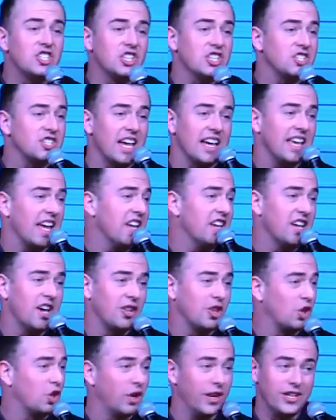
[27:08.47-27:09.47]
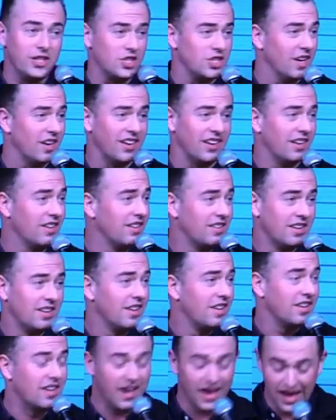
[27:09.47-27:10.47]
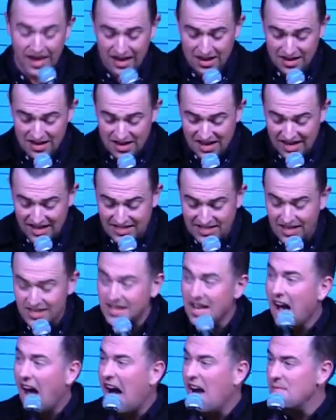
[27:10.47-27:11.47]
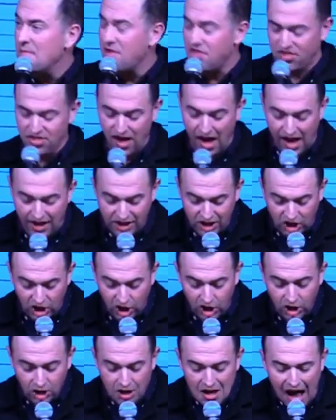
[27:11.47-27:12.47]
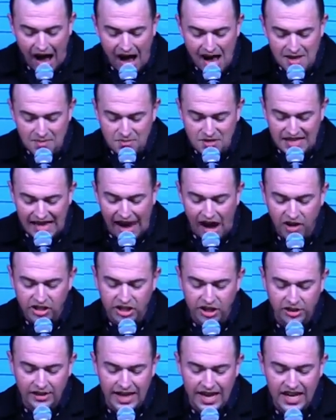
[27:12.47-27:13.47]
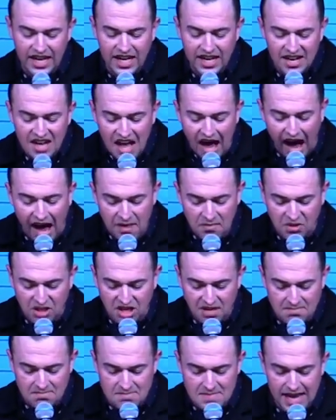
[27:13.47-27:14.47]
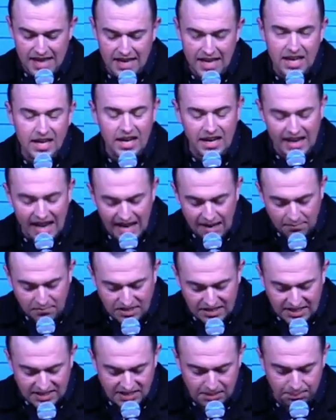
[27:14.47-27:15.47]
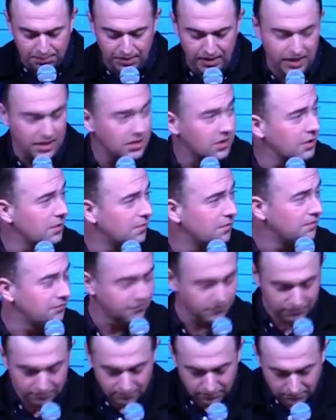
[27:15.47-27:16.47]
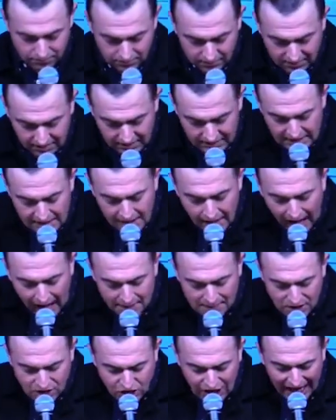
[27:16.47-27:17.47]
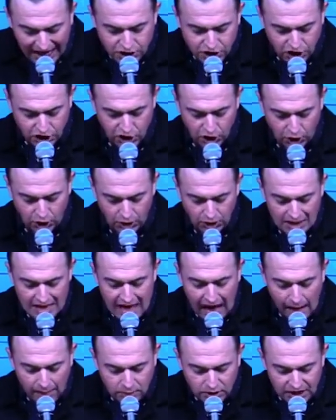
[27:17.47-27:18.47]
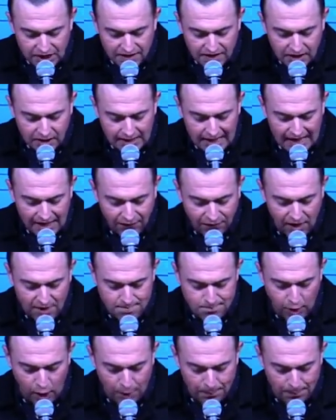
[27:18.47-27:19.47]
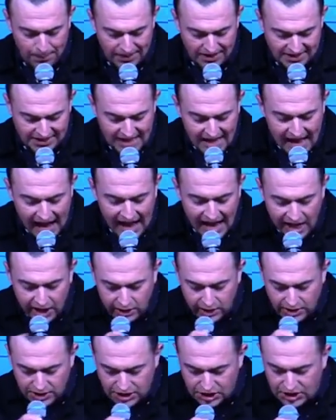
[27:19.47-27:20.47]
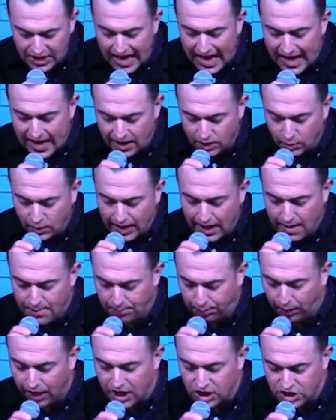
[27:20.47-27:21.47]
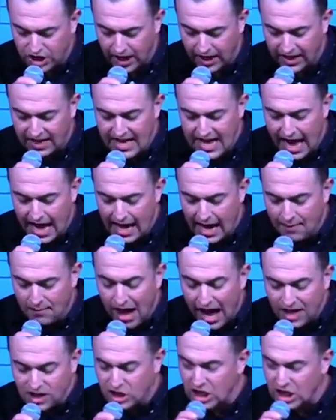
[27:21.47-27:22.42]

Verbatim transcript: like any other Christian. Okay? He says, I'm methodical, I am calculated, I am committed, and I am disciplined. I'm intentional. I'm living life on purpose. I understand what I'm preaching, and I'm not just